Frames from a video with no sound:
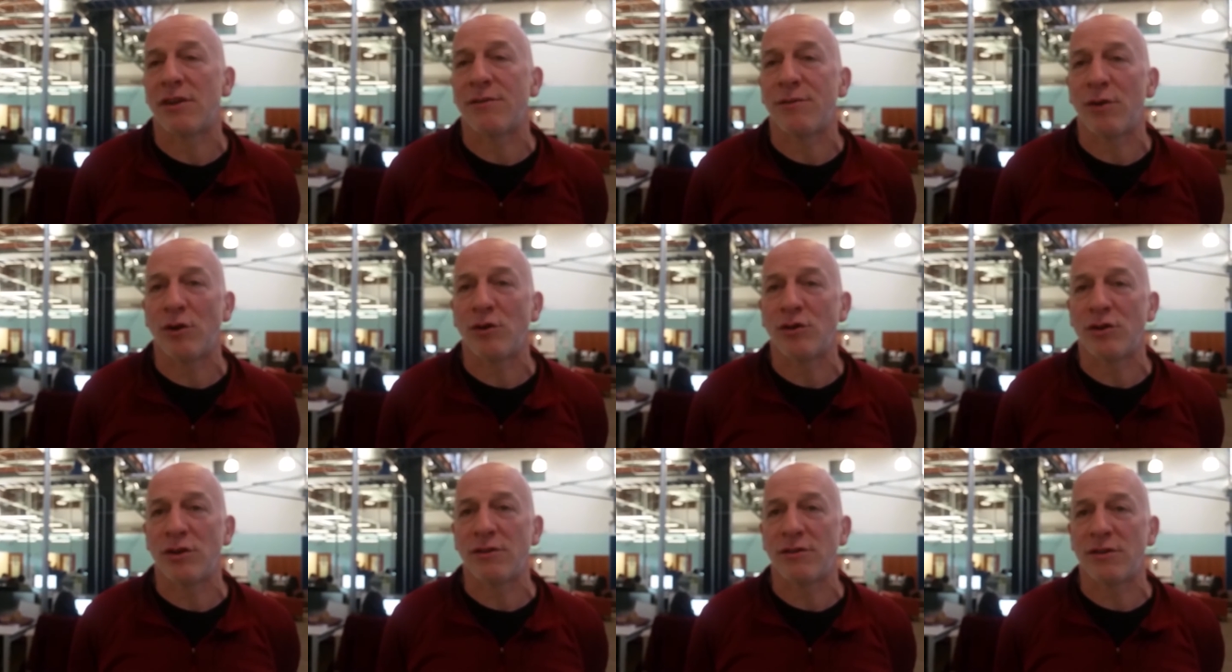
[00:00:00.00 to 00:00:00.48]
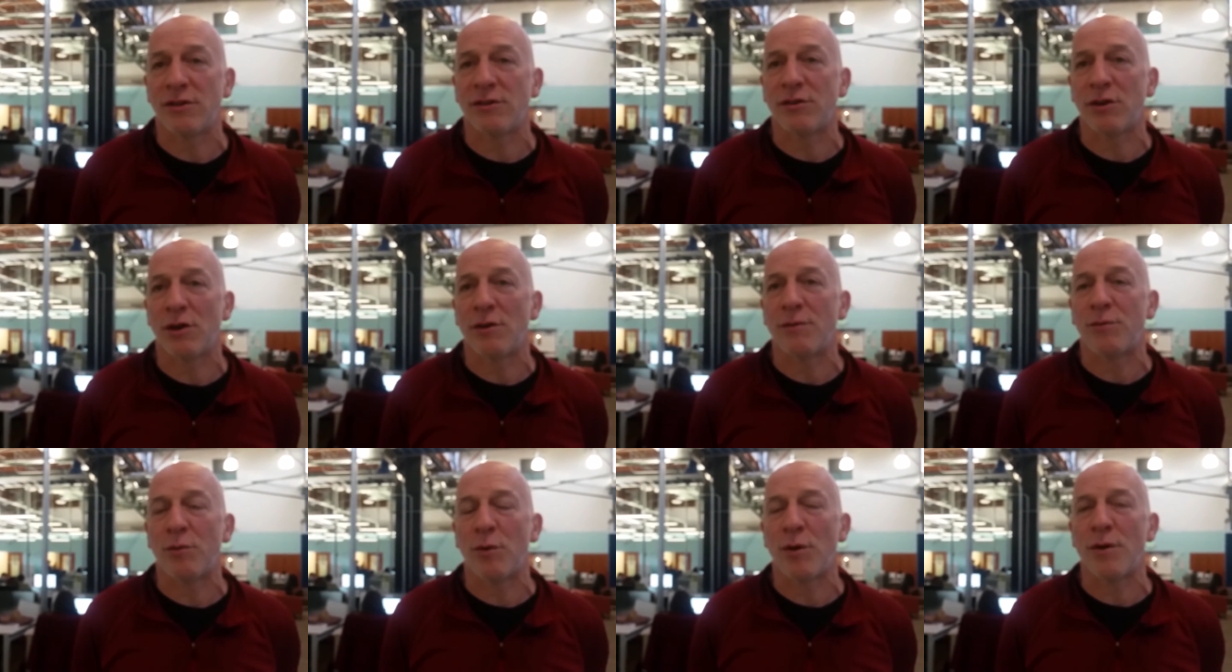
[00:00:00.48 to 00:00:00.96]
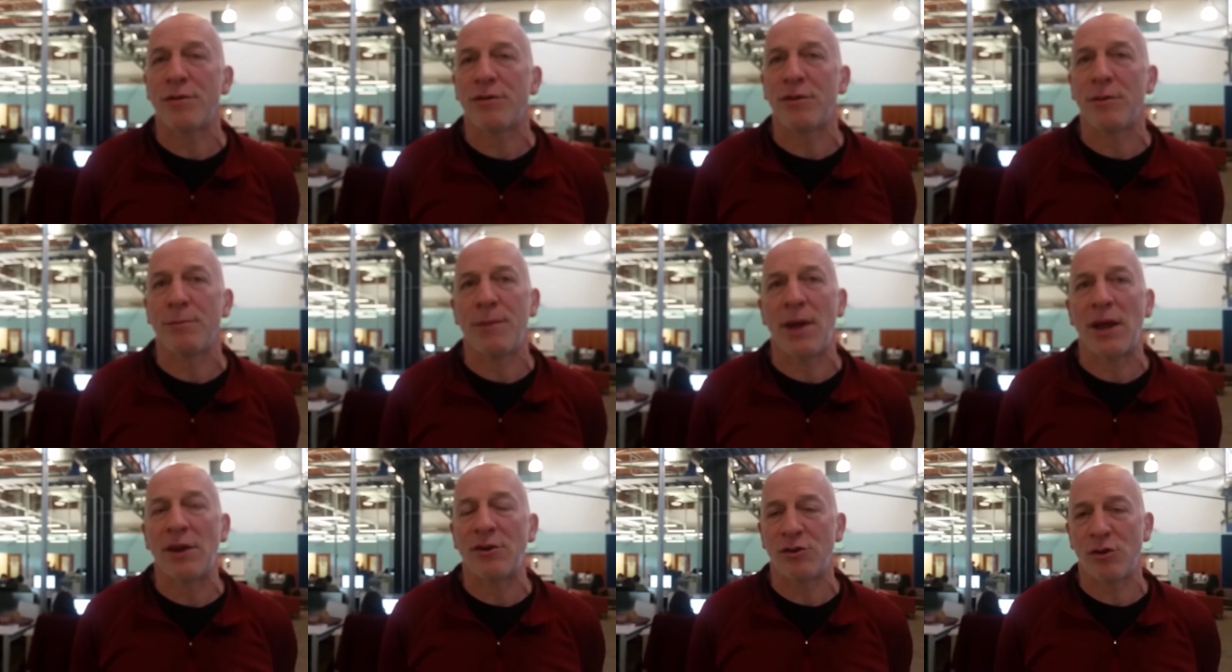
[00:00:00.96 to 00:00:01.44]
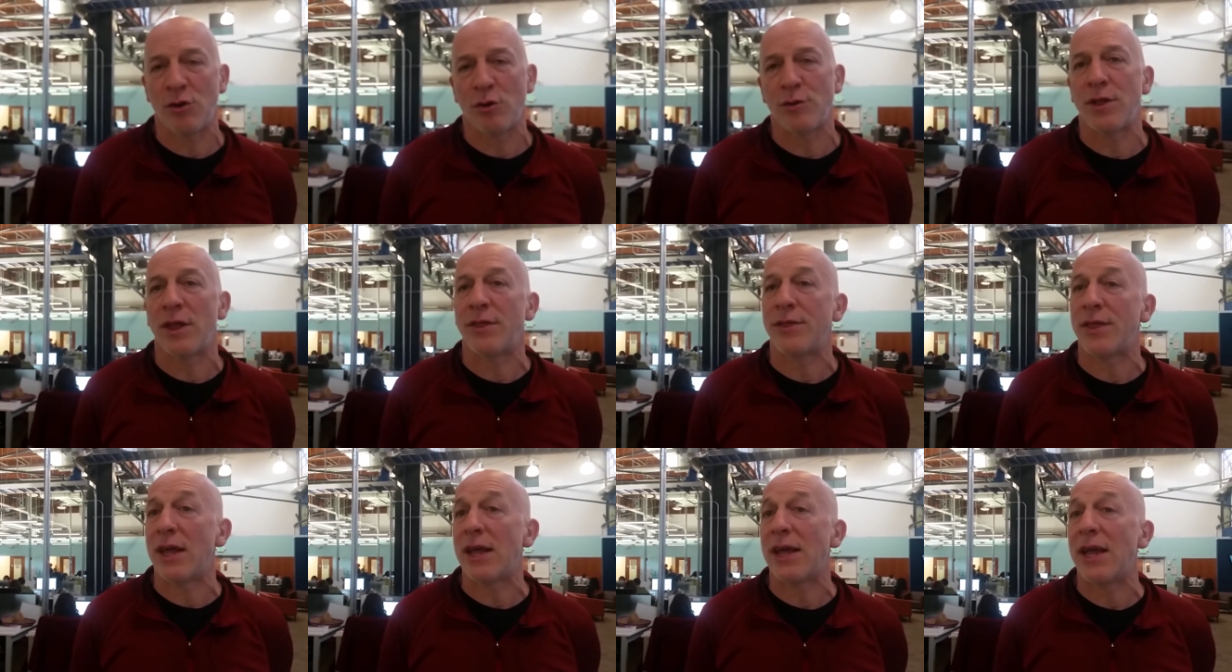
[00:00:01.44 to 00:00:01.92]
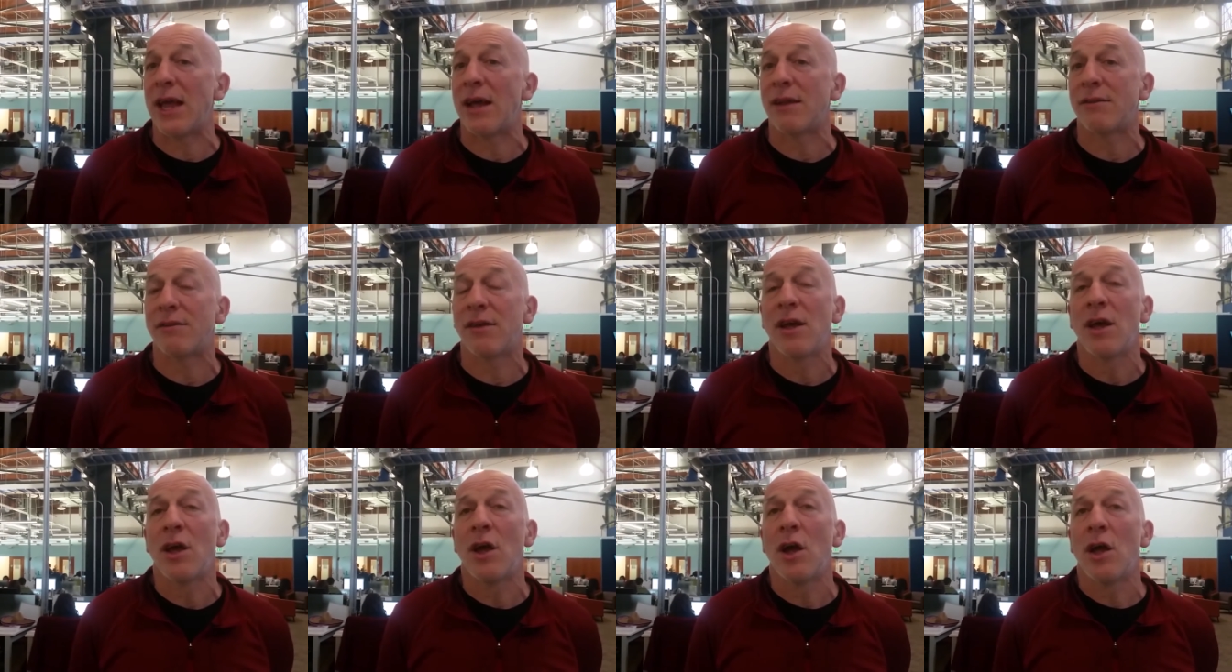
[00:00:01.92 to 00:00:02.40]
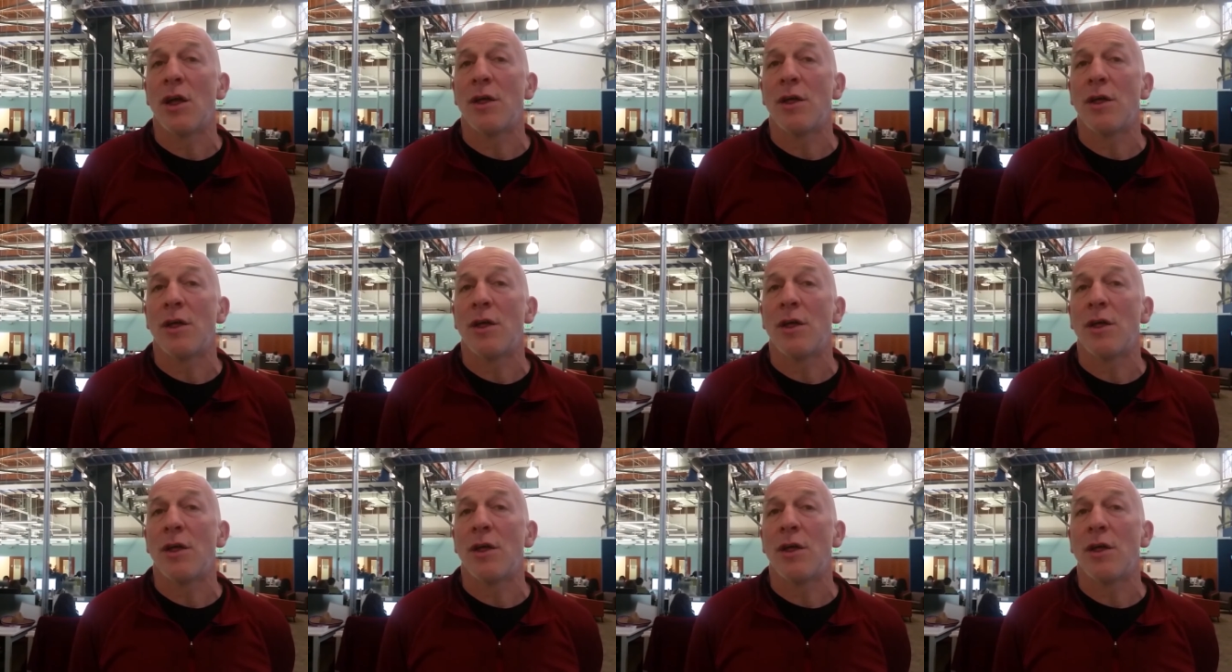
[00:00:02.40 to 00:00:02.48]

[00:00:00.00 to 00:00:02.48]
conversions, and so forth, to make sure that they get